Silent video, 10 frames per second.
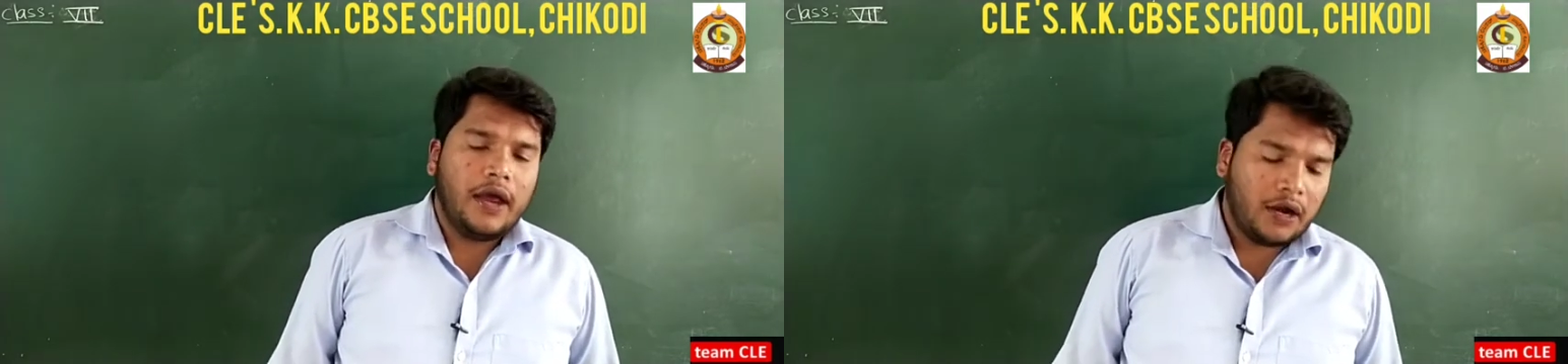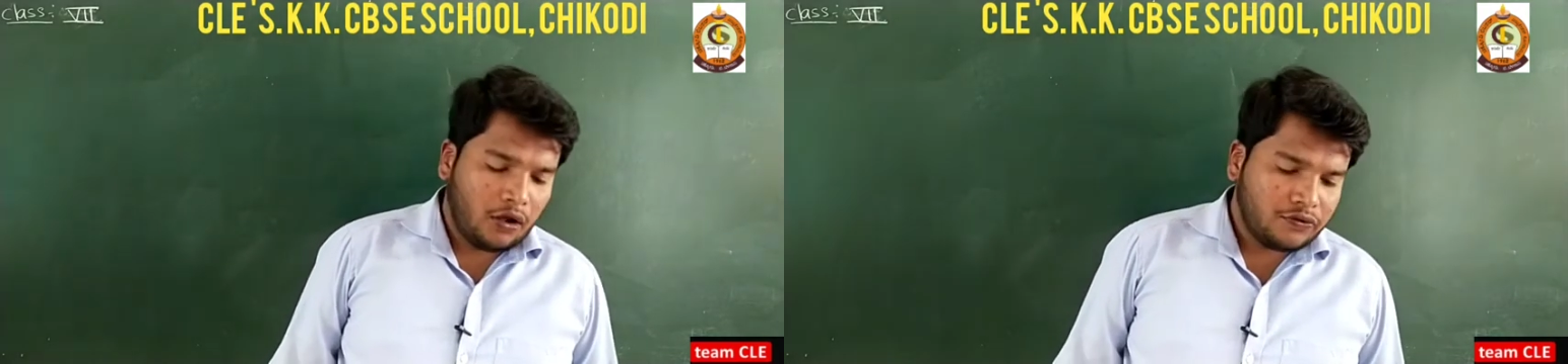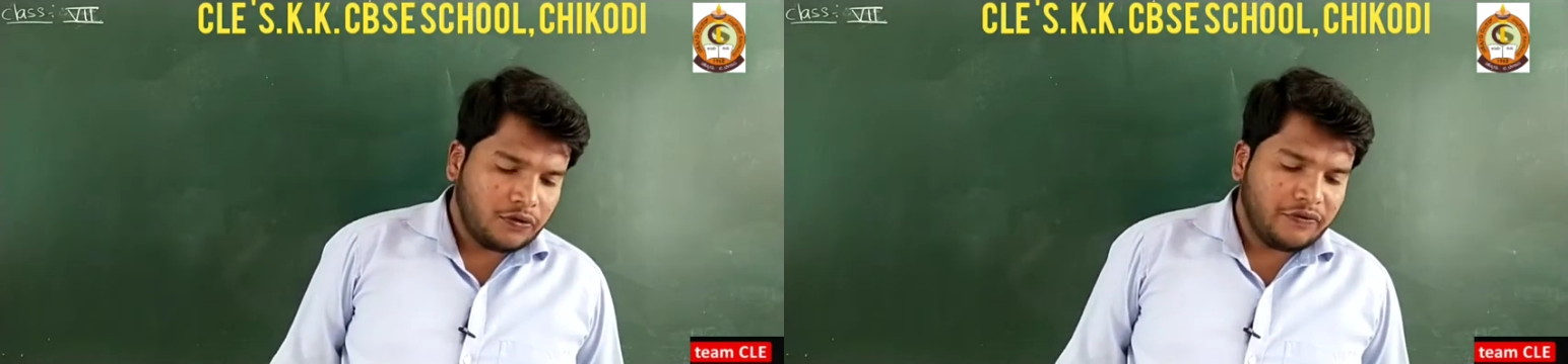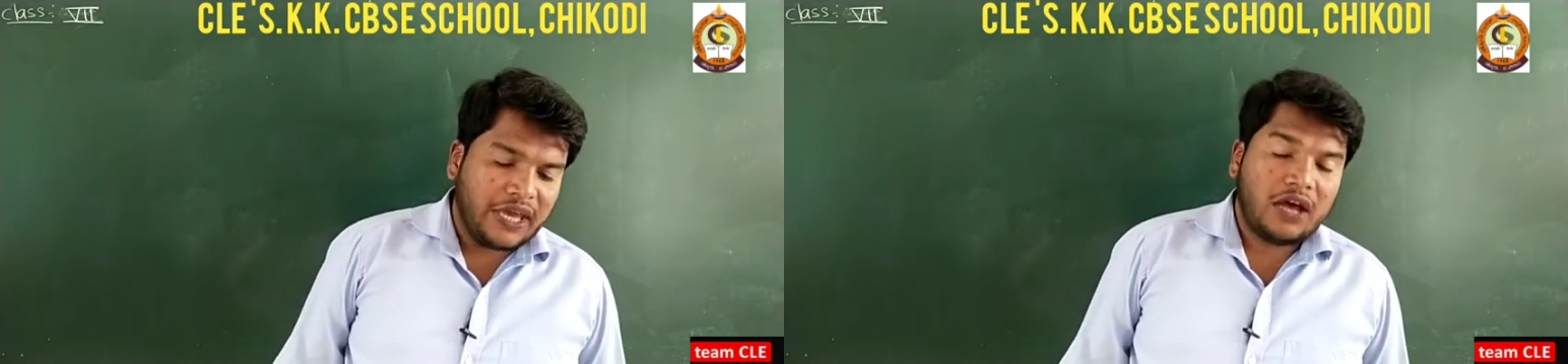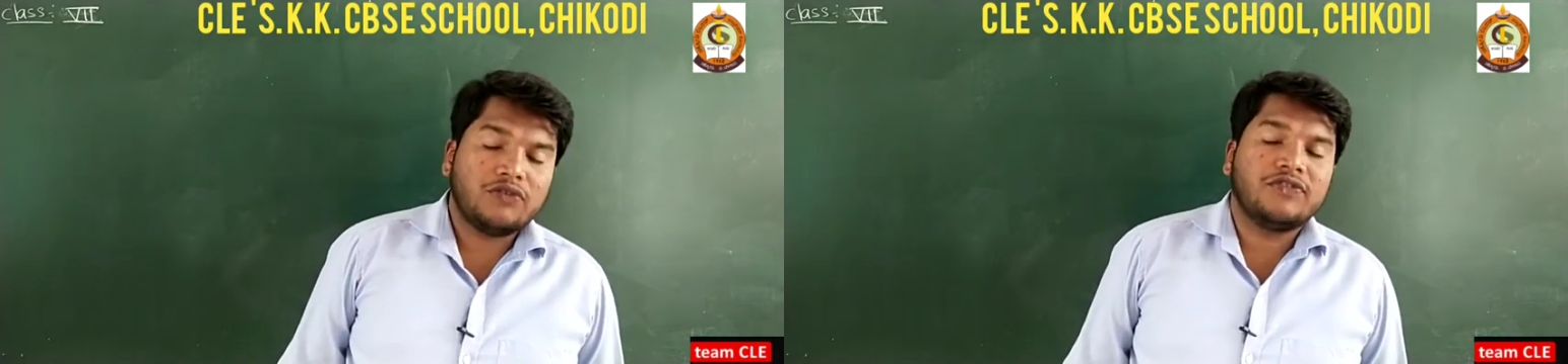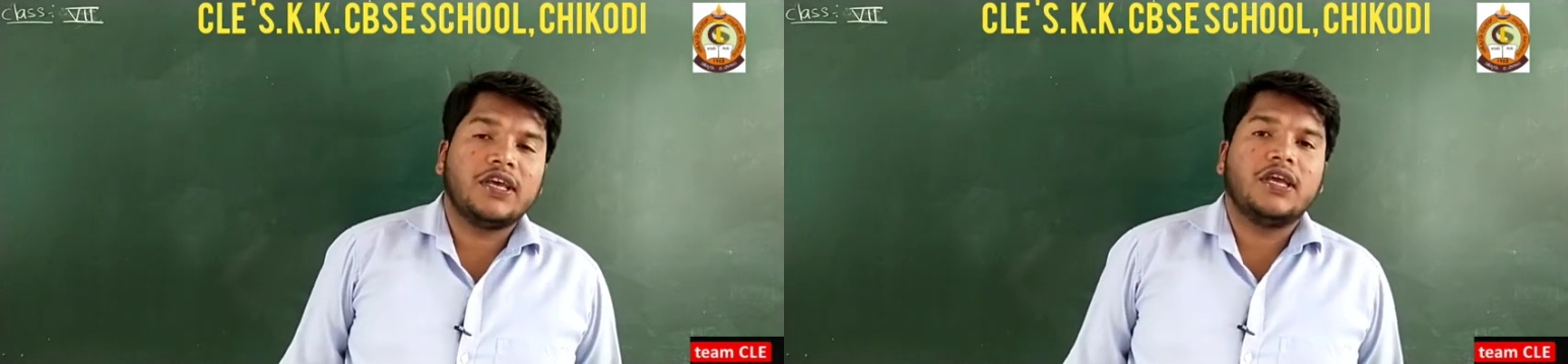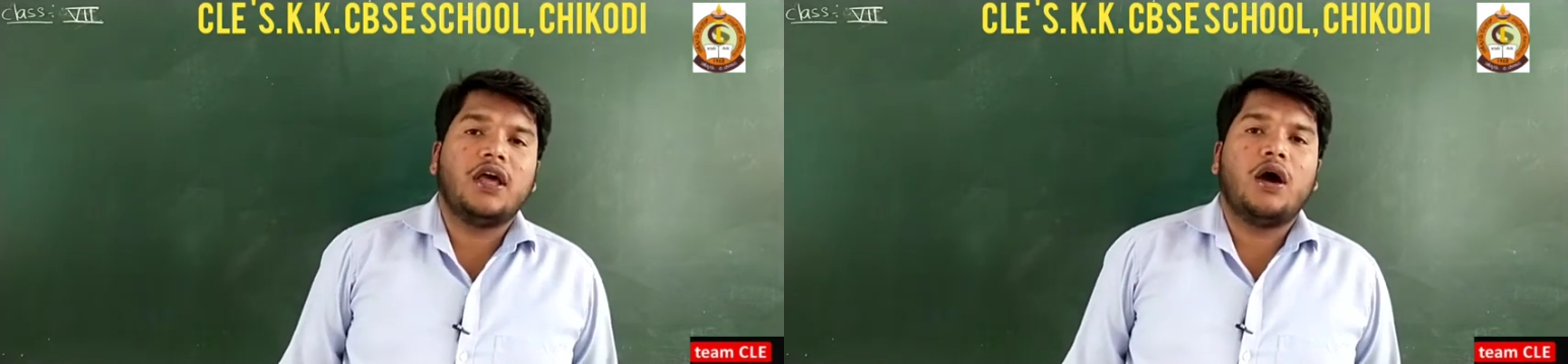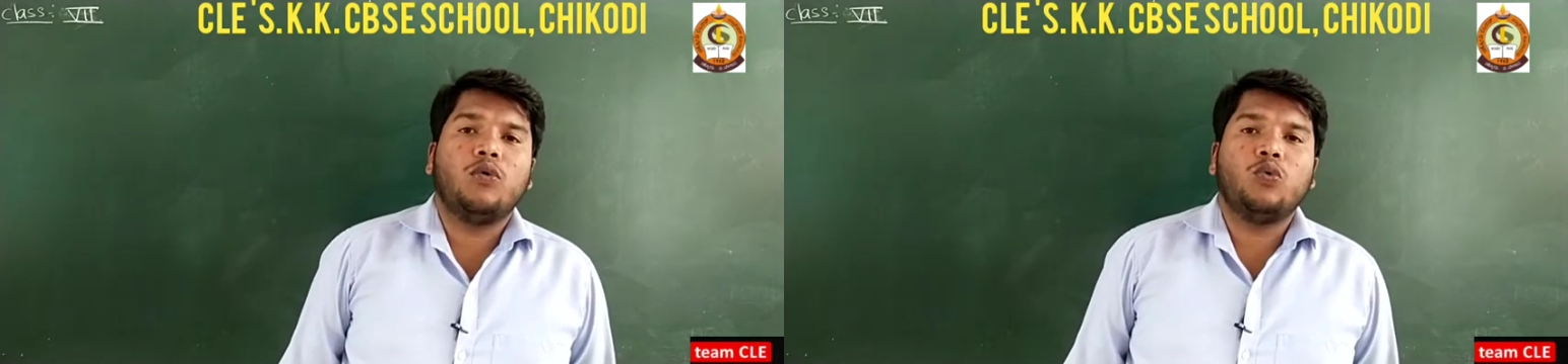And also we have seen
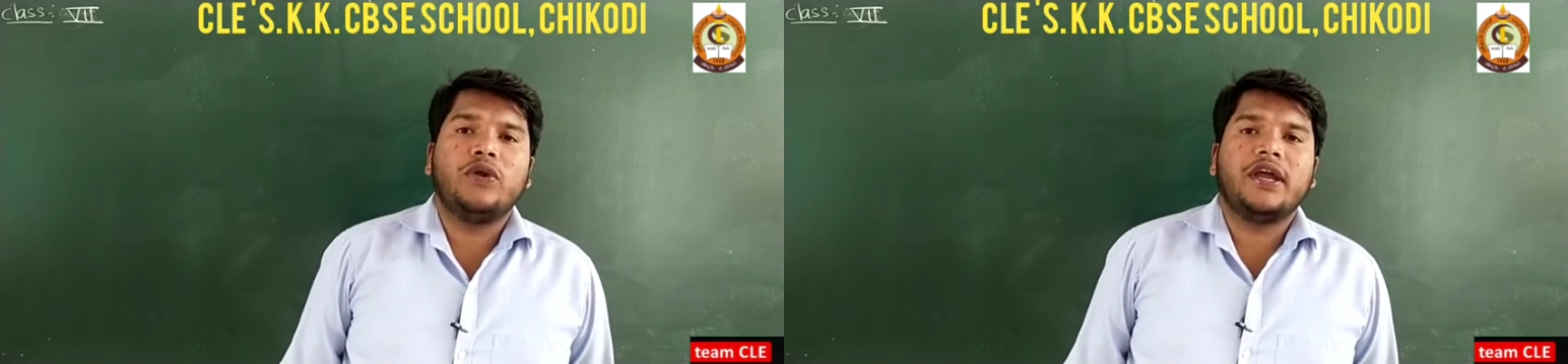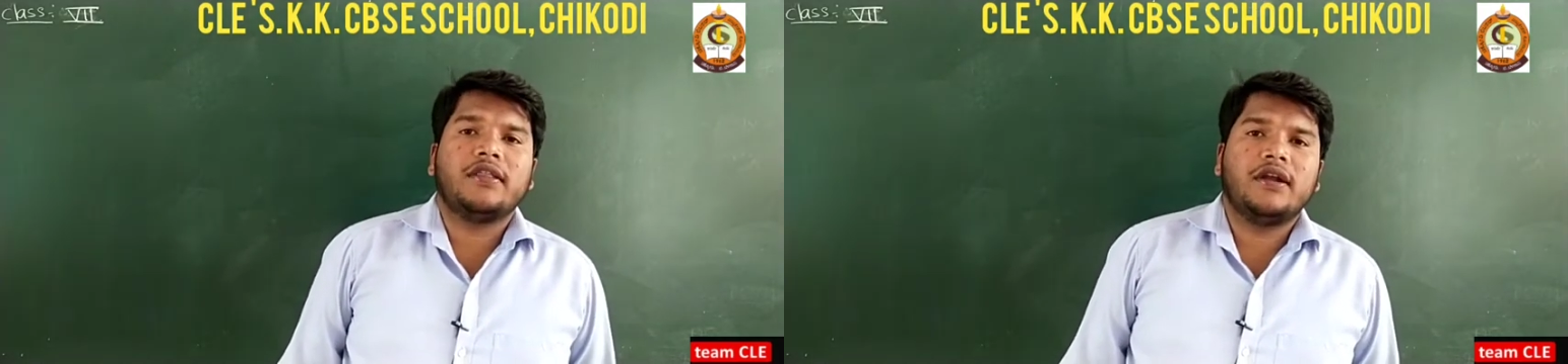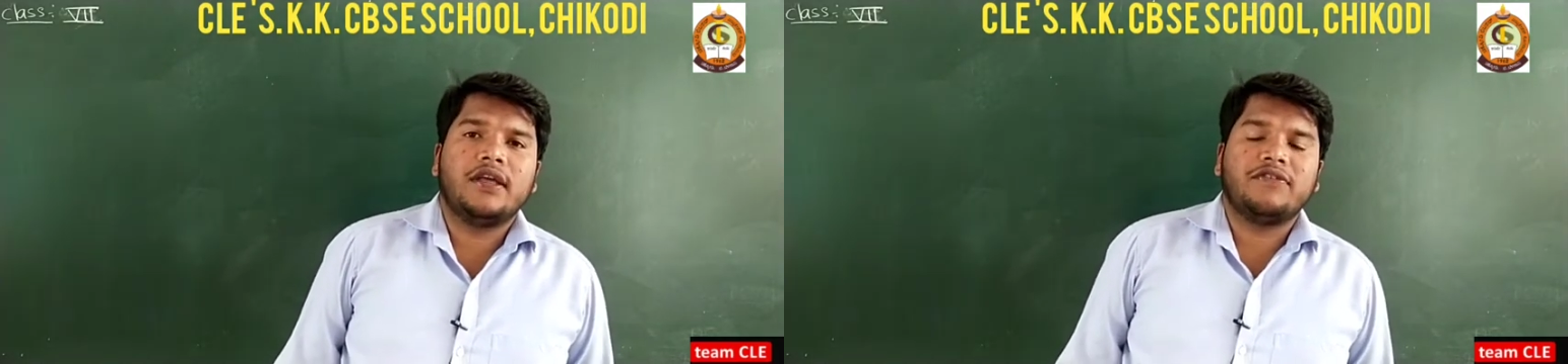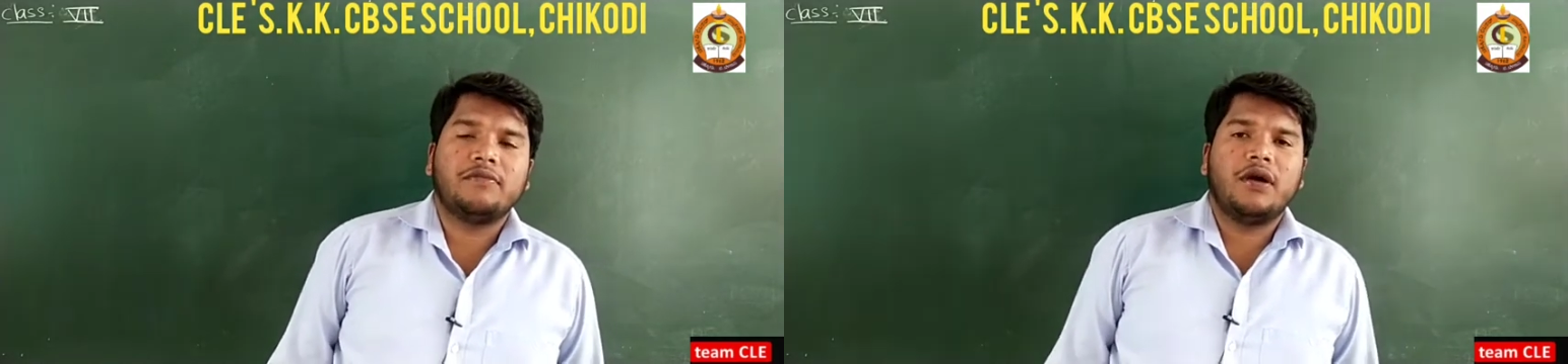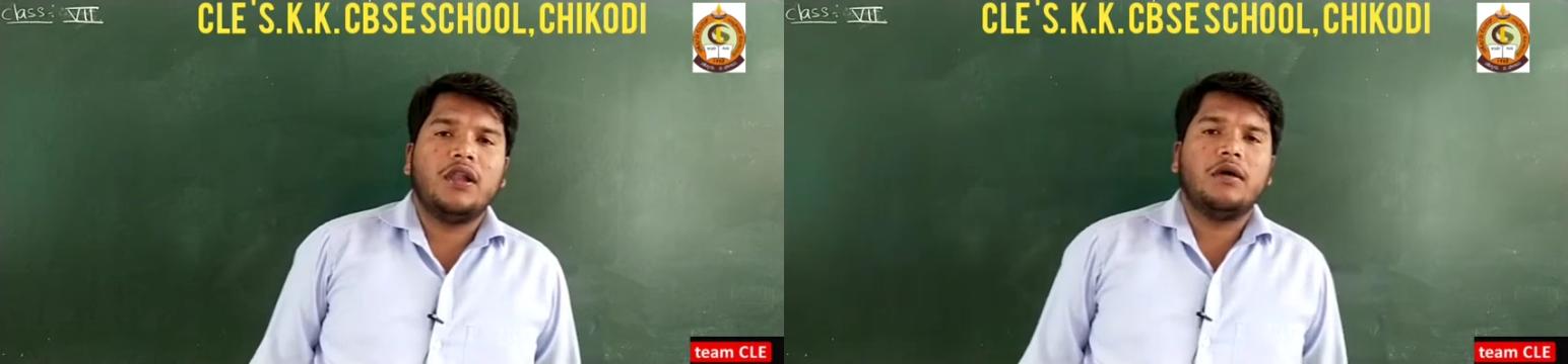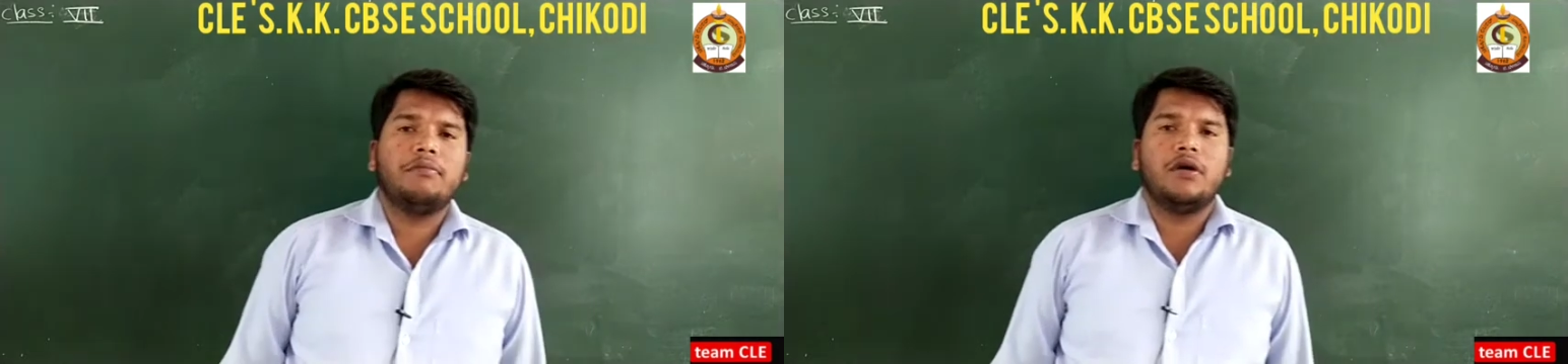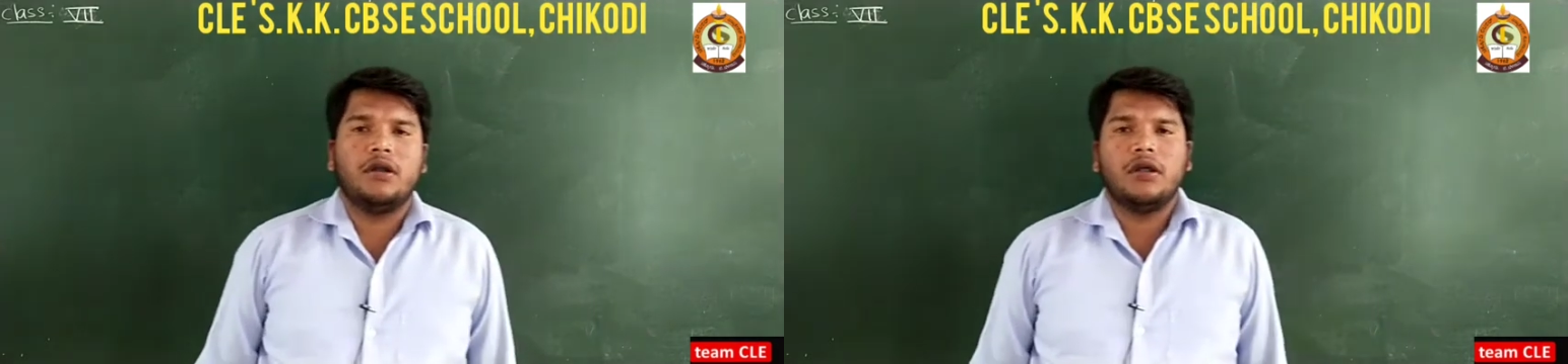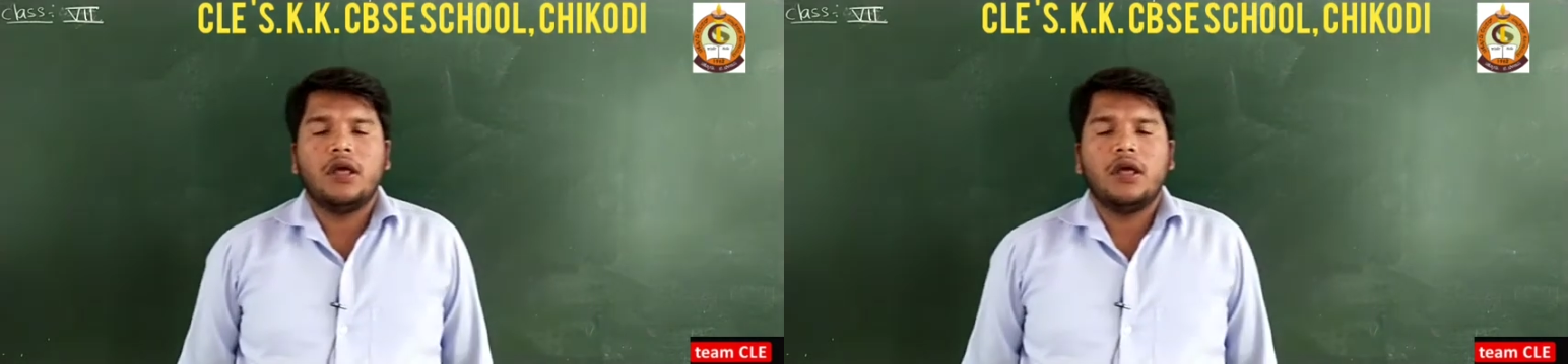how to write the decimal number.